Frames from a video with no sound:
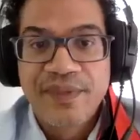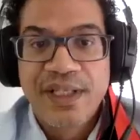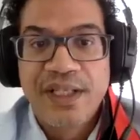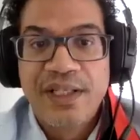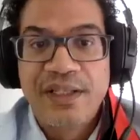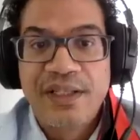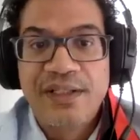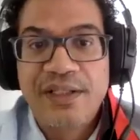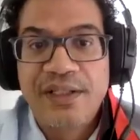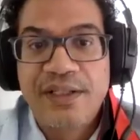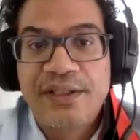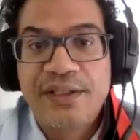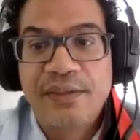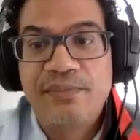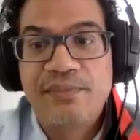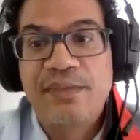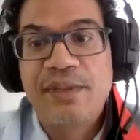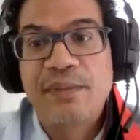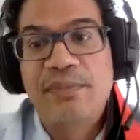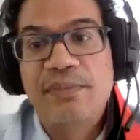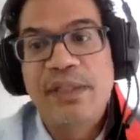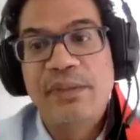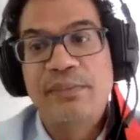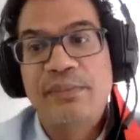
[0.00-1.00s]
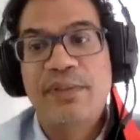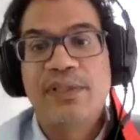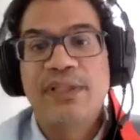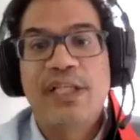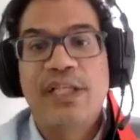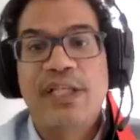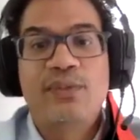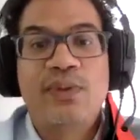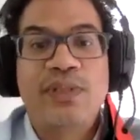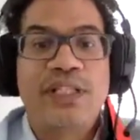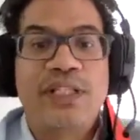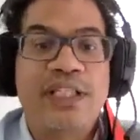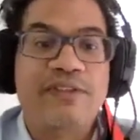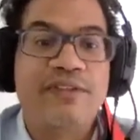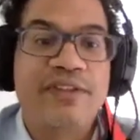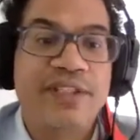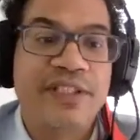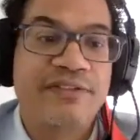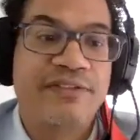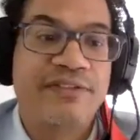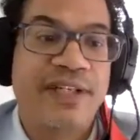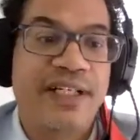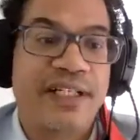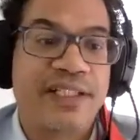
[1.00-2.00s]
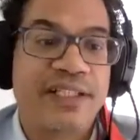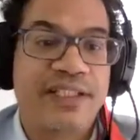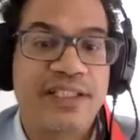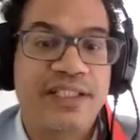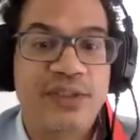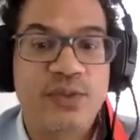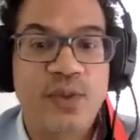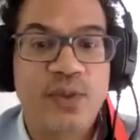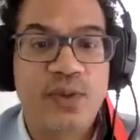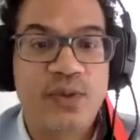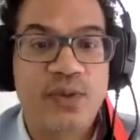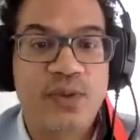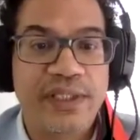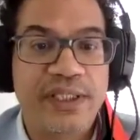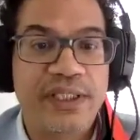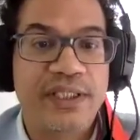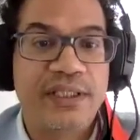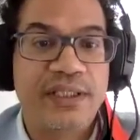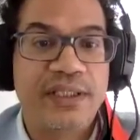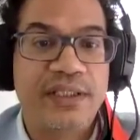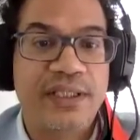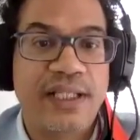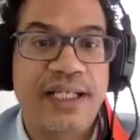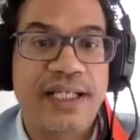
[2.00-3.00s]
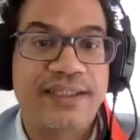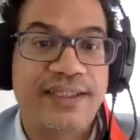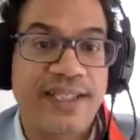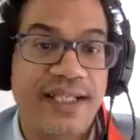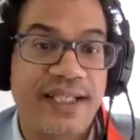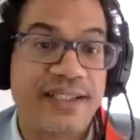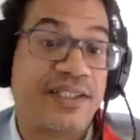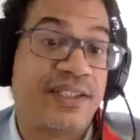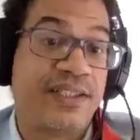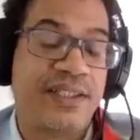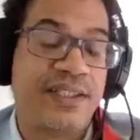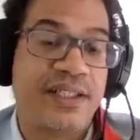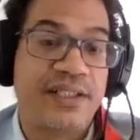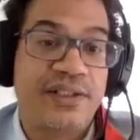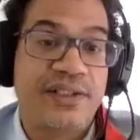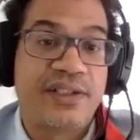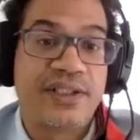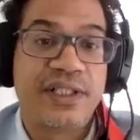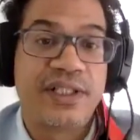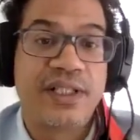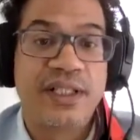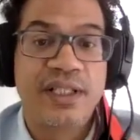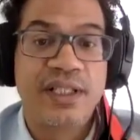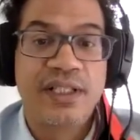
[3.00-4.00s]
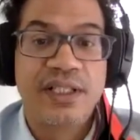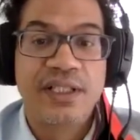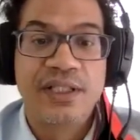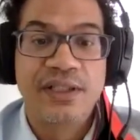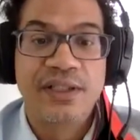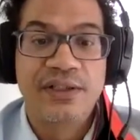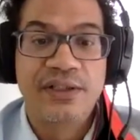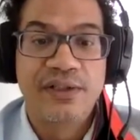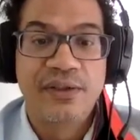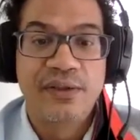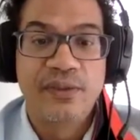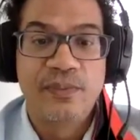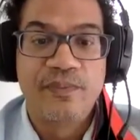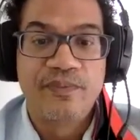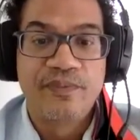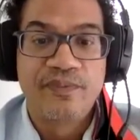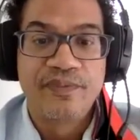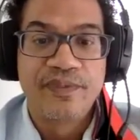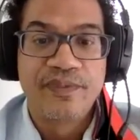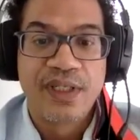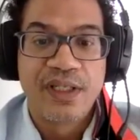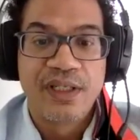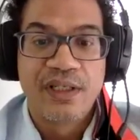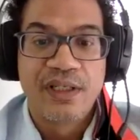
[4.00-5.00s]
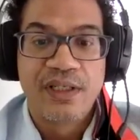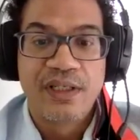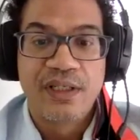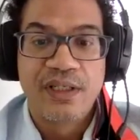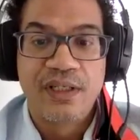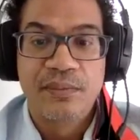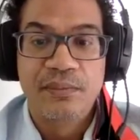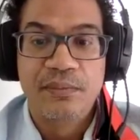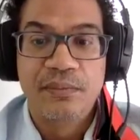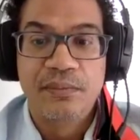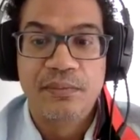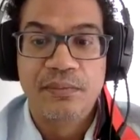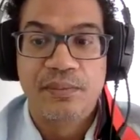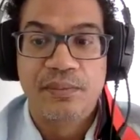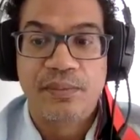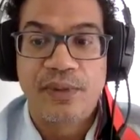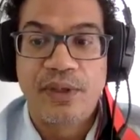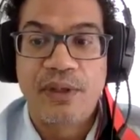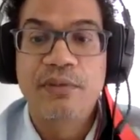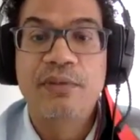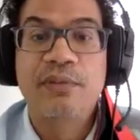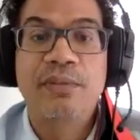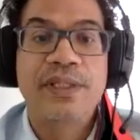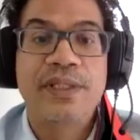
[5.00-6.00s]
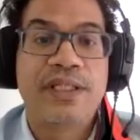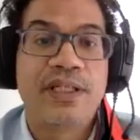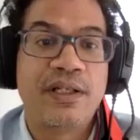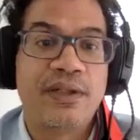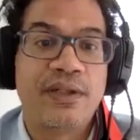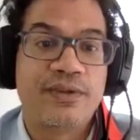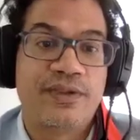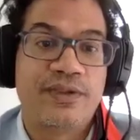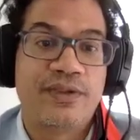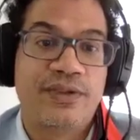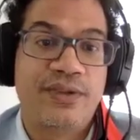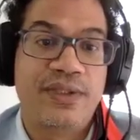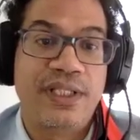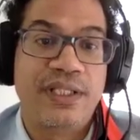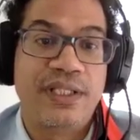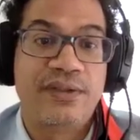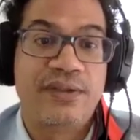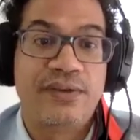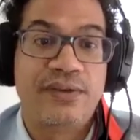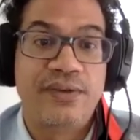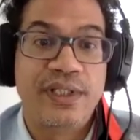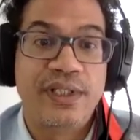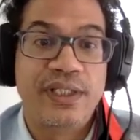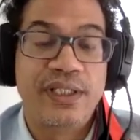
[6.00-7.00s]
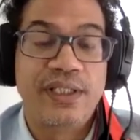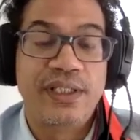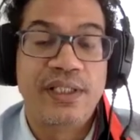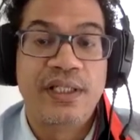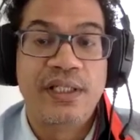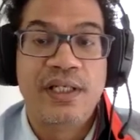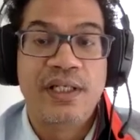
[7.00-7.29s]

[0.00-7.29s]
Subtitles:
the people that were given the vaccine were already at that stage, you know, probably close to death already.